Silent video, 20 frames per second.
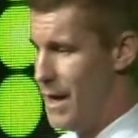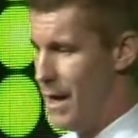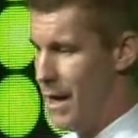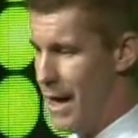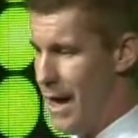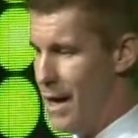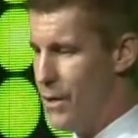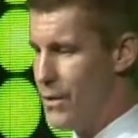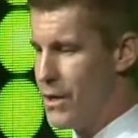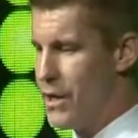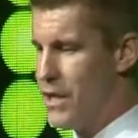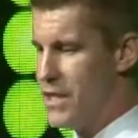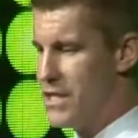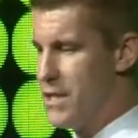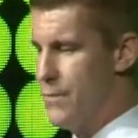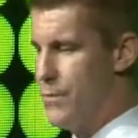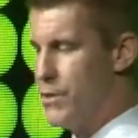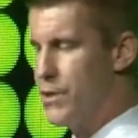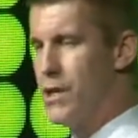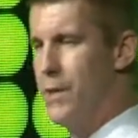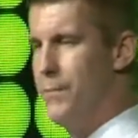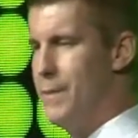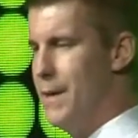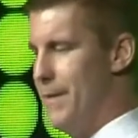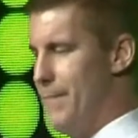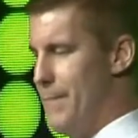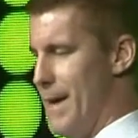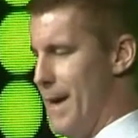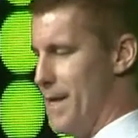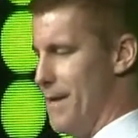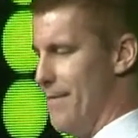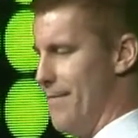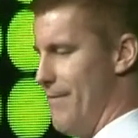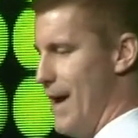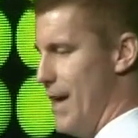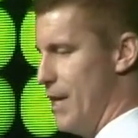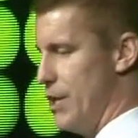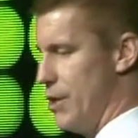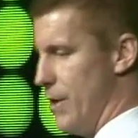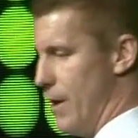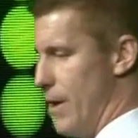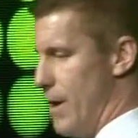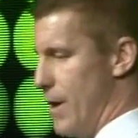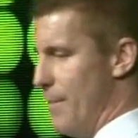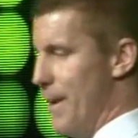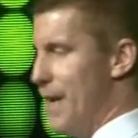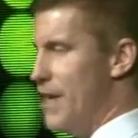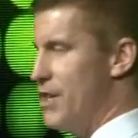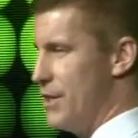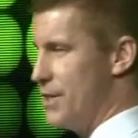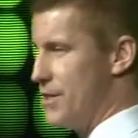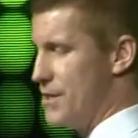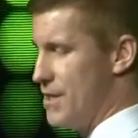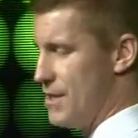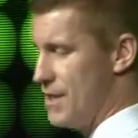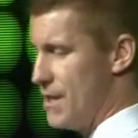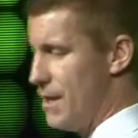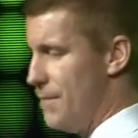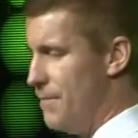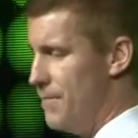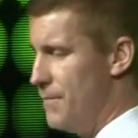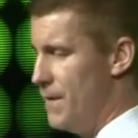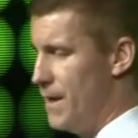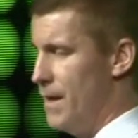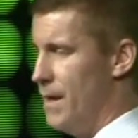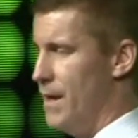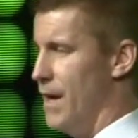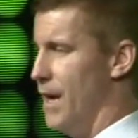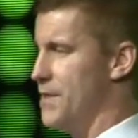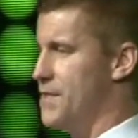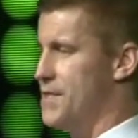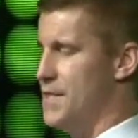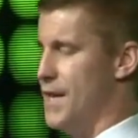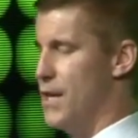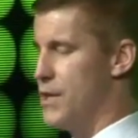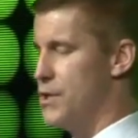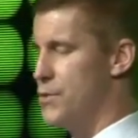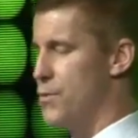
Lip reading: Our customers could be a manufacturing automation system, a sales